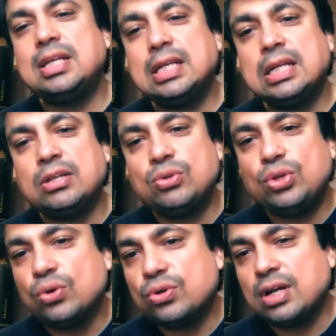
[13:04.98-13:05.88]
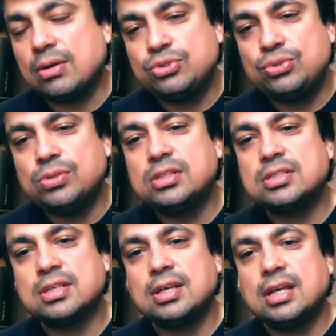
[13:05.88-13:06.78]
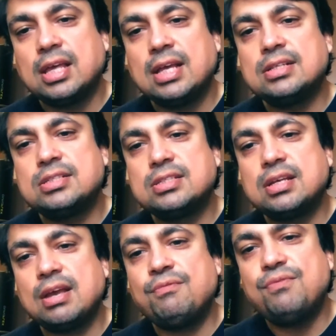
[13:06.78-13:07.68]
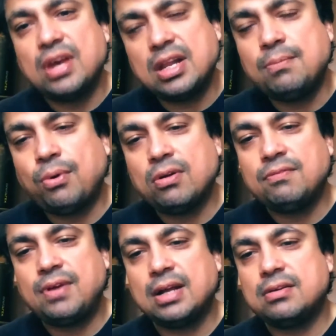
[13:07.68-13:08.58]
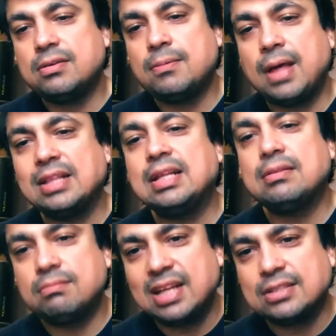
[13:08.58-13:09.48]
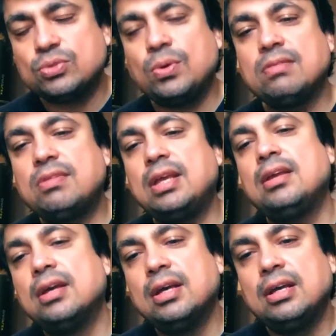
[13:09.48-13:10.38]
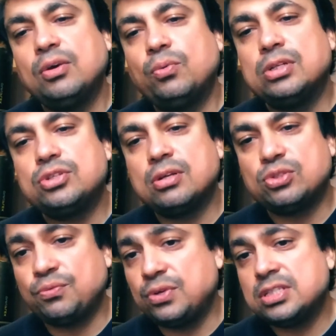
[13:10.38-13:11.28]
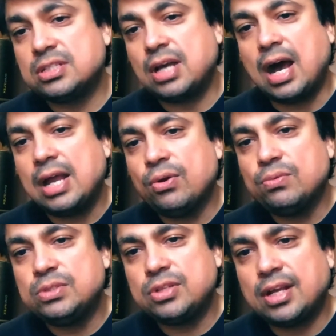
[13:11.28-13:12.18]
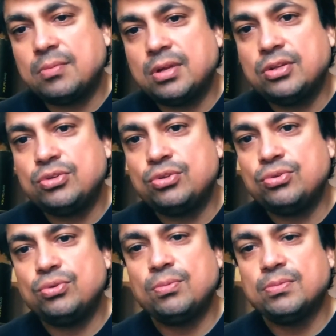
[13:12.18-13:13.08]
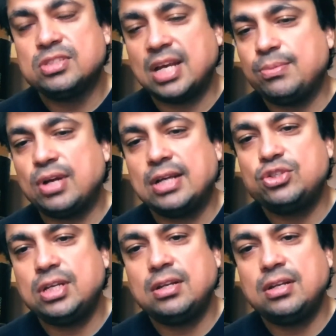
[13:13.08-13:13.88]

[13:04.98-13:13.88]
into your crown jewels, it's a very important factor. I think that's one thing so first, I always recommend to do cyber hygiene.